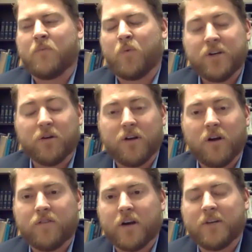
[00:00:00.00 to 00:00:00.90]
We don't
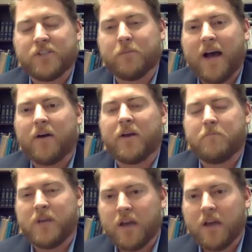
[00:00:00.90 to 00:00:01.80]
know very much about
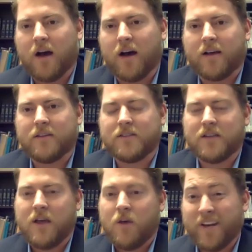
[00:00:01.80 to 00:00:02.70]
it
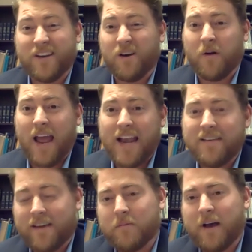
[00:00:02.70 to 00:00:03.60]
because we didn't know
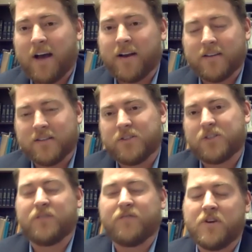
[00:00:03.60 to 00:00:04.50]
anything about it until
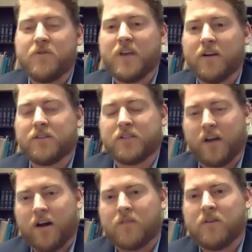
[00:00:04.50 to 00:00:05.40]
just a few years
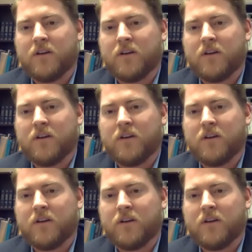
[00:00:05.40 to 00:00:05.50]
ago.